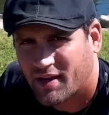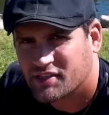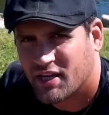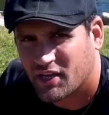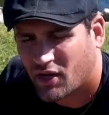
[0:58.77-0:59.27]
to
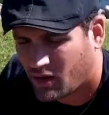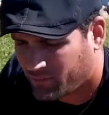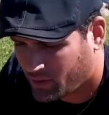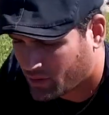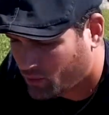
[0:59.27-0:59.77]
take care
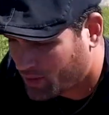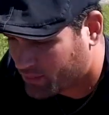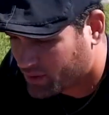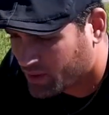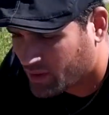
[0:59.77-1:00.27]
of your
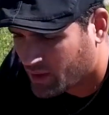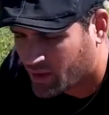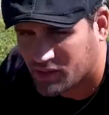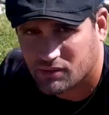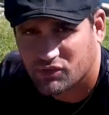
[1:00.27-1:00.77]
equipment
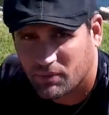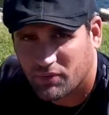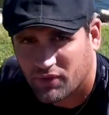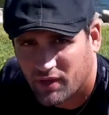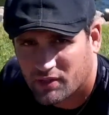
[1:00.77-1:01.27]
and some
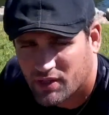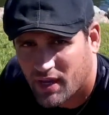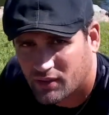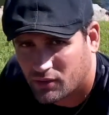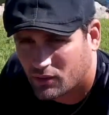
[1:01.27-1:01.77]
simple things
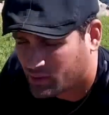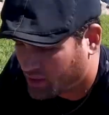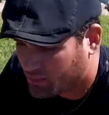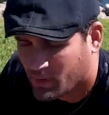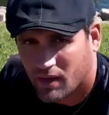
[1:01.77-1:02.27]
I do to
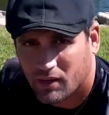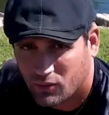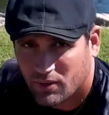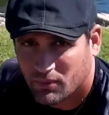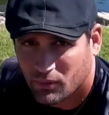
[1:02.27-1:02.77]
keep my
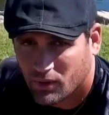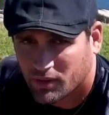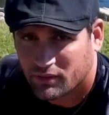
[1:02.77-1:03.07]
equipment working